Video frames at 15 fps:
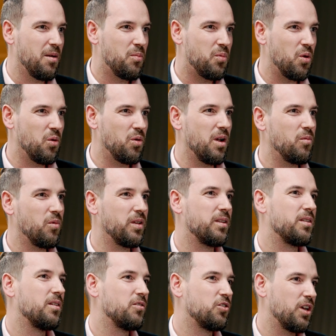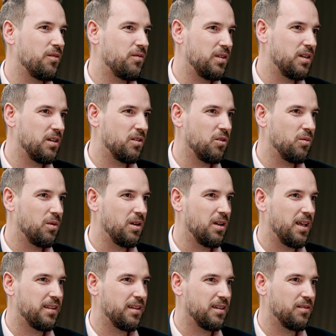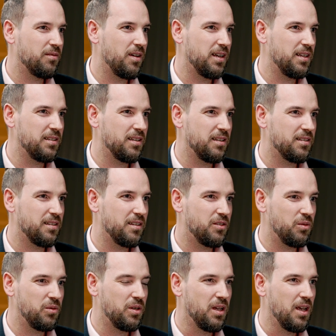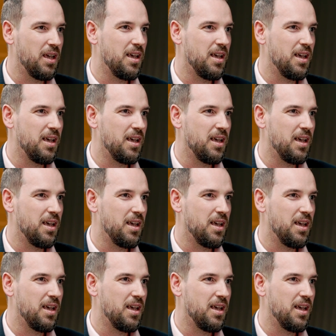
program with GEFI, the Global Ethical Finance Institute,